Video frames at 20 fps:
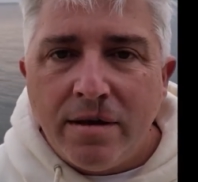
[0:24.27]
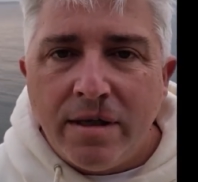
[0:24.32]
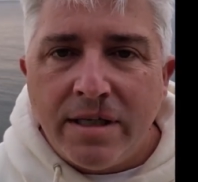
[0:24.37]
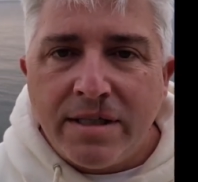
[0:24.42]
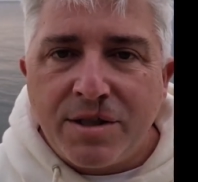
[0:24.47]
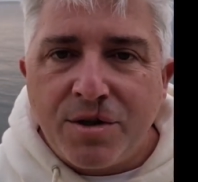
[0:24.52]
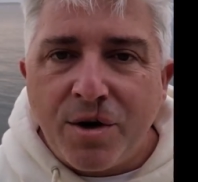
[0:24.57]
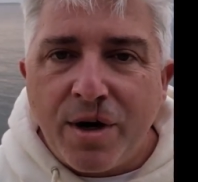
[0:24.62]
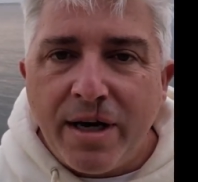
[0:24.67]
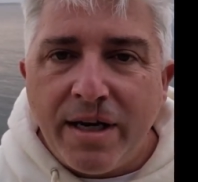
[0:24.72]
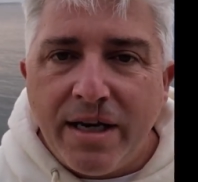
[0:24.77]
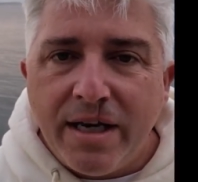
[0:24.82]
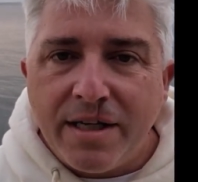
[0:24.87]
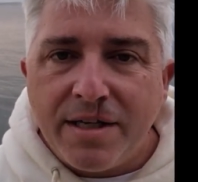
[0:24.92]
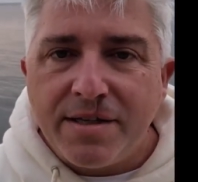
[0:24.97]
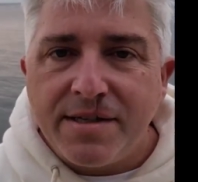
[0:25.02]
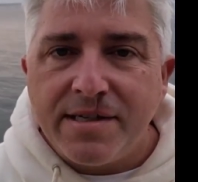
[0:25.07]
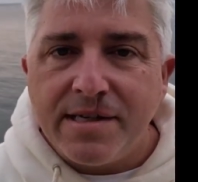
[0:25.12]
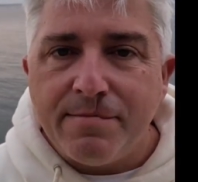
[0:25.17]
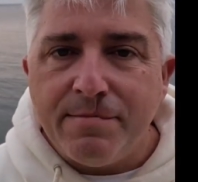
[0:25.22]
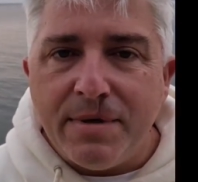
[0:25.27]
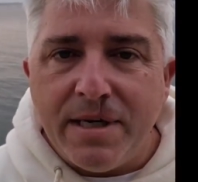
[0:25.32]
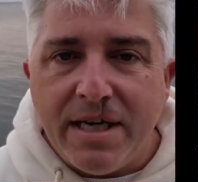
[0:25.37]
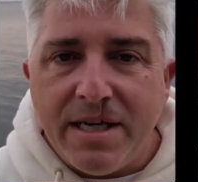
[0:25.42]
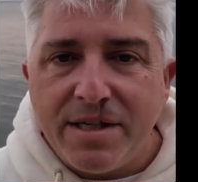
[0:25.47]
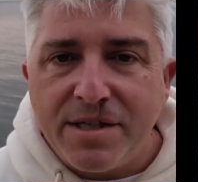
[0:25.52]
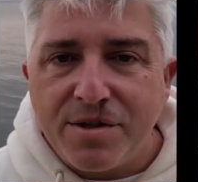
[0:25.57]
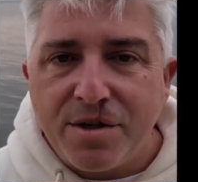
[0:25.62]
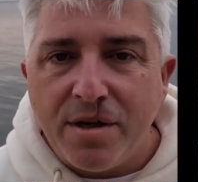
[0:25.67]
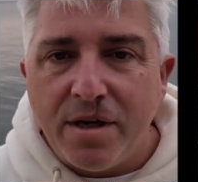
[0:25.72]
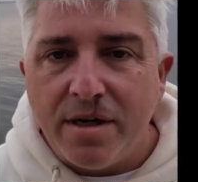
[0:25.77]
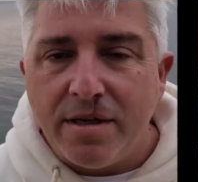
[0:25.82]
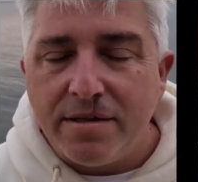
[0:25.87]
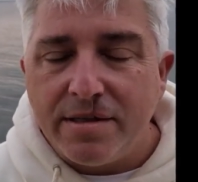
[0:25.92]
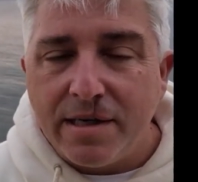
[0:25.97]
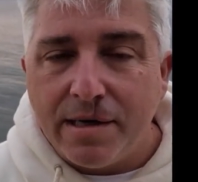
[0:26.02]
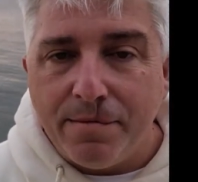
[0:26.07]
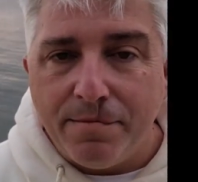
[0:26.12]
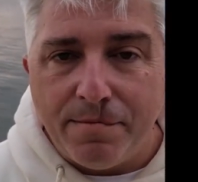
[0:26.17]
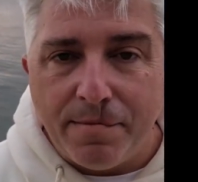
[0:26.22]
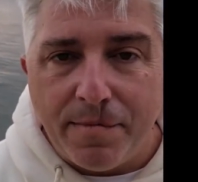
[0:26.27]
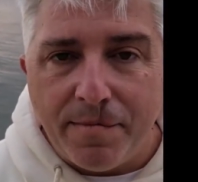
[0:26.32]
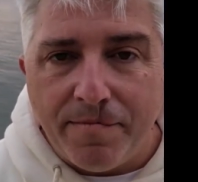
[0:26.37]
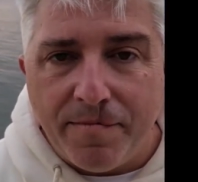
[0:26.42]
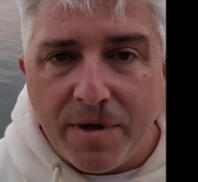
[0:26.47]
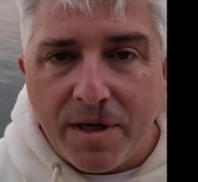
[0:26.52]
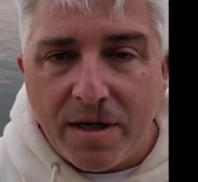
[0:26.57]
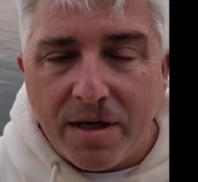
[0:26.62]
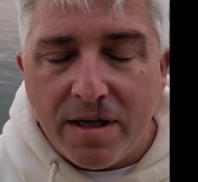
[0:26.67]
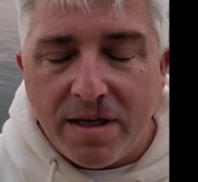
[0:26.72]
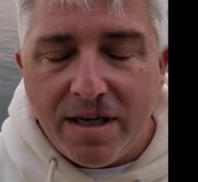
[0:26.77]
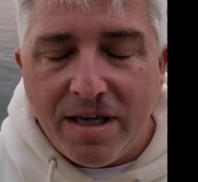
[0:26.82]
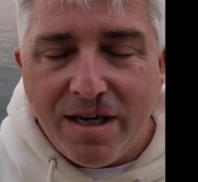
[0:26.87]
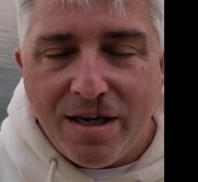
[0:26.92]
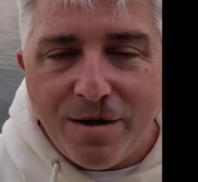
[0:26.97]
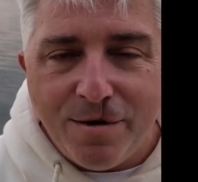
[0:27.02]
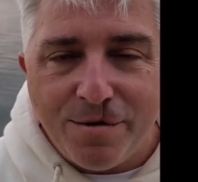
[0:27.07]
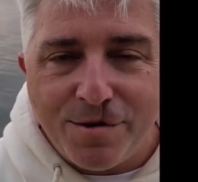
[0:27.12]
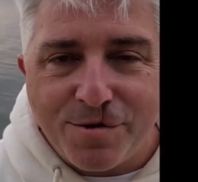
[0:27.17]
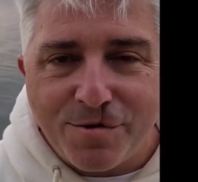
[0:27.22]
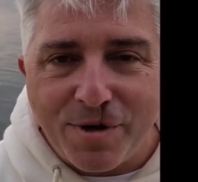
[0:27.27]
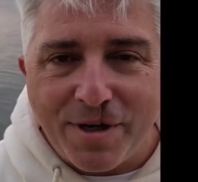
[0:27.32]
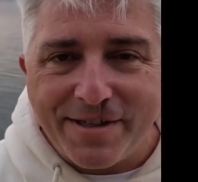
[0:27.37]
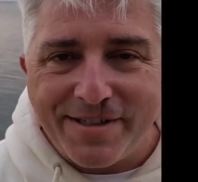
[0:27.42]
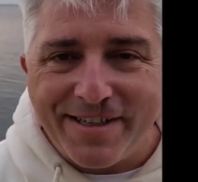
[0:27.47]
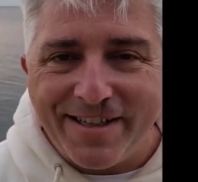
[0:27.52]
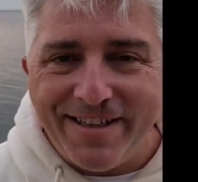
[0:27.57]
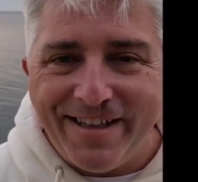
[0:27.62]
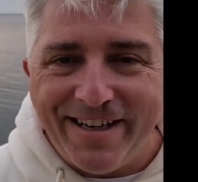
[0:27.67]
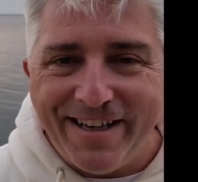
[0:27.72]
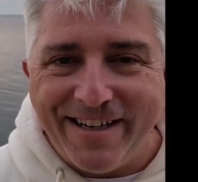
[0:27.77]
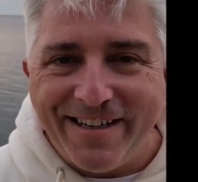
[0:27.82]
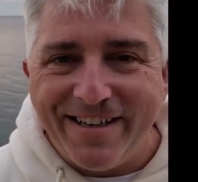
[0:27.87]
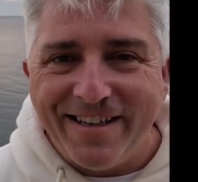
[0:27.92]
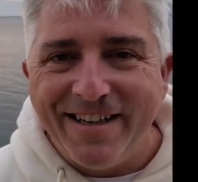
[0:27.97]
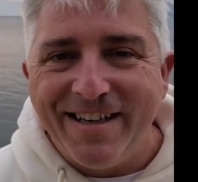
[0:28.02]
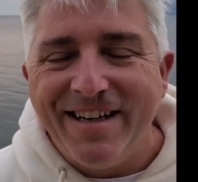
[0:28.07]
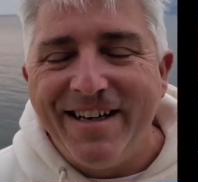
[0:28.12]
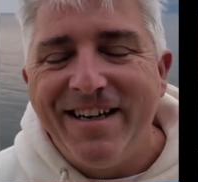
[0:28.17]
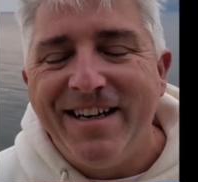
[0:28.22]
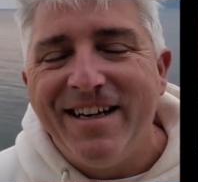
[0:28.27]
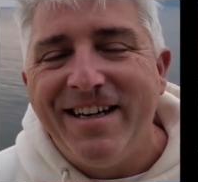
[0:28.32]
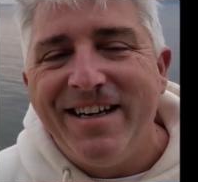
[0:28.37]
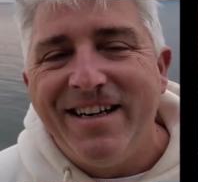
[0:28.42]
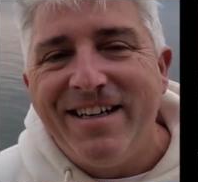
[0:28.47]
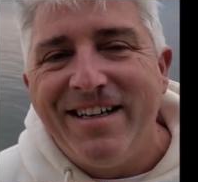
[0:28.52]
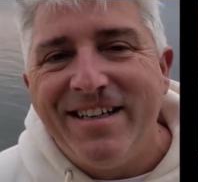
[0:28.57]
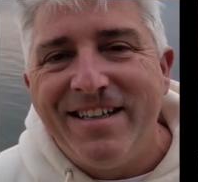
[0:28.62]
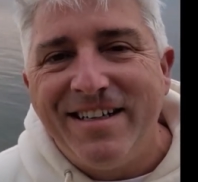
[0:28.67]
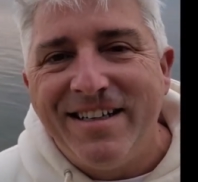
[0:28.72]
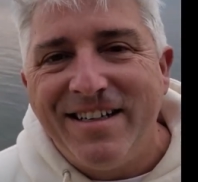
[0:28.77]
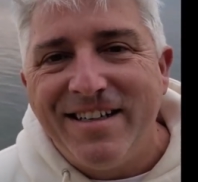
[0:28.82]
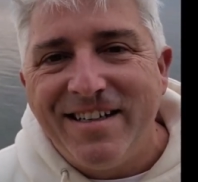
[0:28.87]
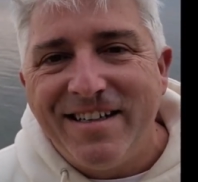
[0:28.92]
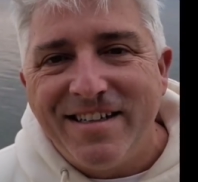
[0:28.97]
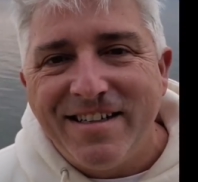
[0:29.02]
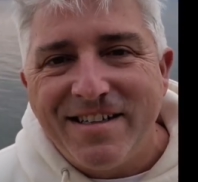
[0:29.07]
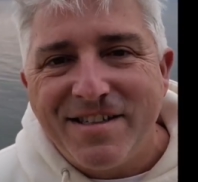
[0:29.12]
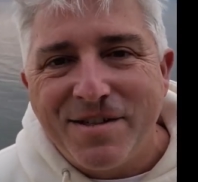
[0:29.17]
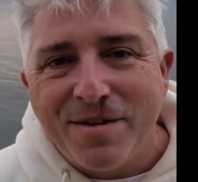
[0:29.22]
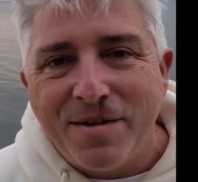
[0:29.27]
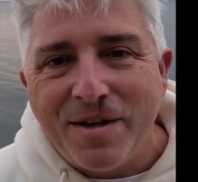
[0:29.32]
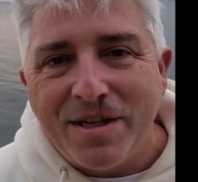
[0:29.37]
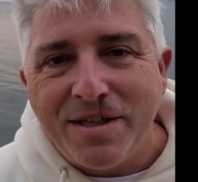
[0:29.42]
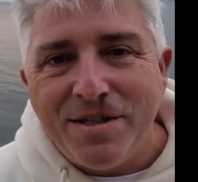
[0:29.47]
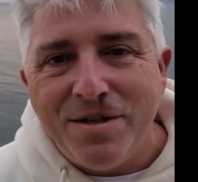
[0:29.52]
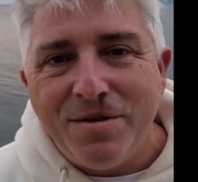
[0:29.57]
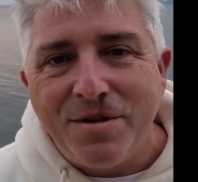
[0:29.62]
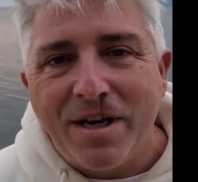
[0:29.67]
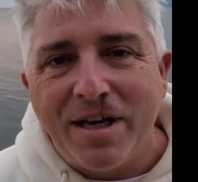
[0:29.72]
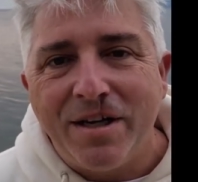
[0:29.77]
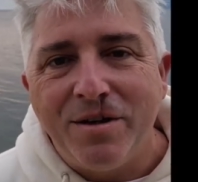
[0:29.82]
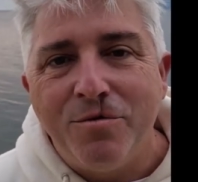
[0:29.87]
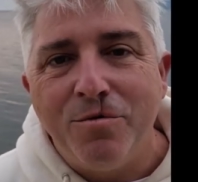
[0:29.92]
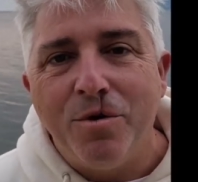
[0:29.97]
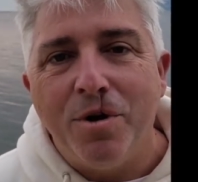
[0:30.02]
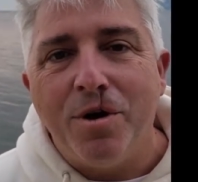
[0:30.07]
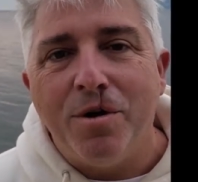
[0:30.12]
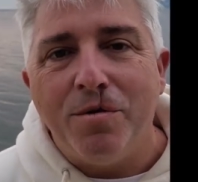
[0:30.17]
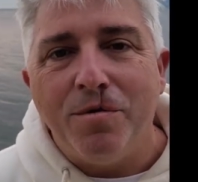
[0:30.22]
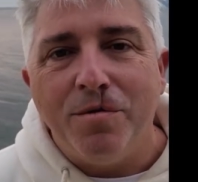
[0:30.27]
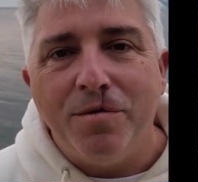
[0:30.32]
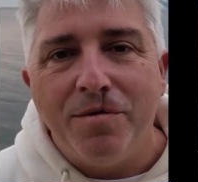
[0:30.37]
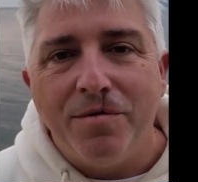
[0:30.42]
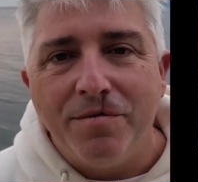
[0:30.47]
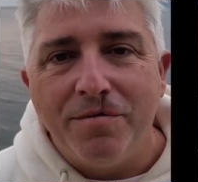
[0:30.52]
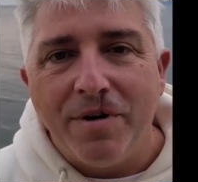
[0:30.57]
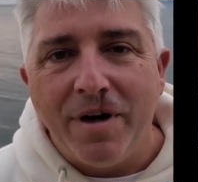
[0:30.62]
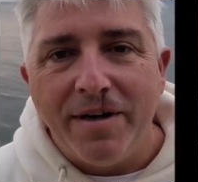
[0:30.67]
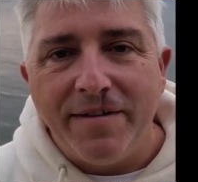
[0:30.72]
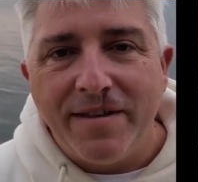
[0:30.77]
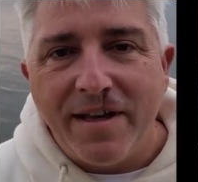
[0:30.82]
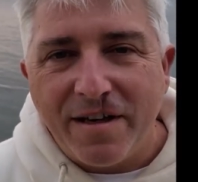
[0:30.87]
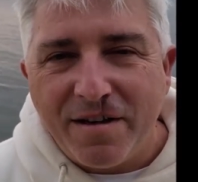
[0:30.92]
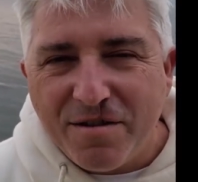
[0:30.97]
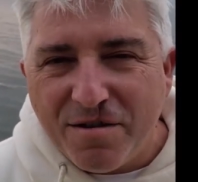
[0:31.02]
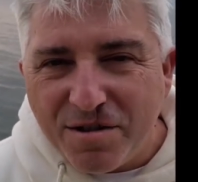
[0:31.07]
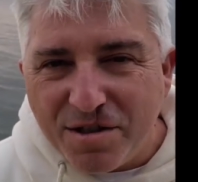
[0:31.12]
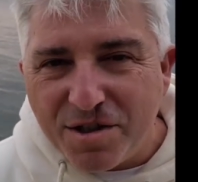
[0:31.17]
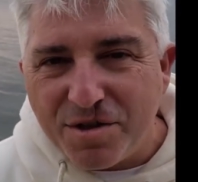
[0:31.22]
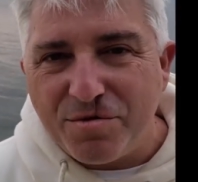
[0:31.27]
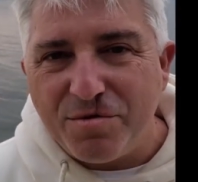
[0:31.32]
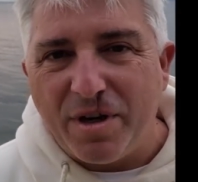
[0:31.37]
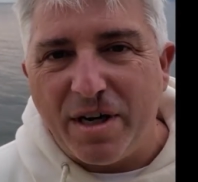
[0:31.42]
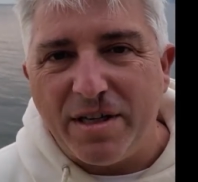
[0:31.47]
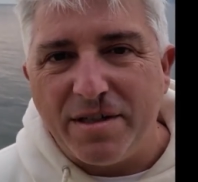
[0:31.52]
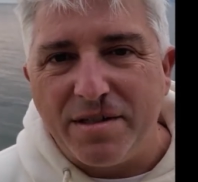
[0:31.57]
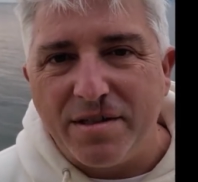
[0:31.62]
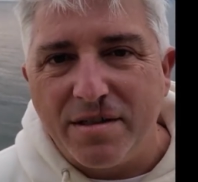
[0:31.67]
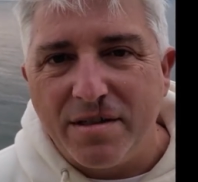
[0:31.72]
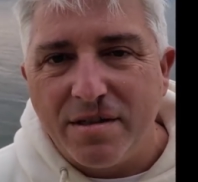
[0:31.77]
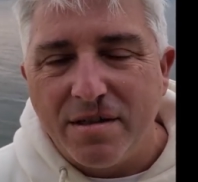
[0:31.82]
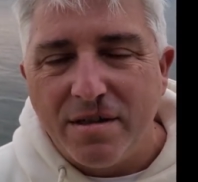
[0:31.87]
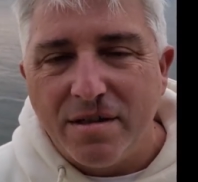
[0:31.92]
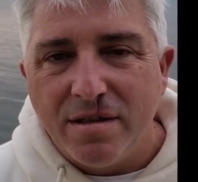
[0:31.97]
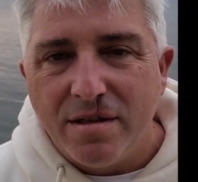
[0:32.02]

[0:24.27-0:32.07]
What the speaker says: Let's try and get some eustress in there so that you can grow, right? That good stress.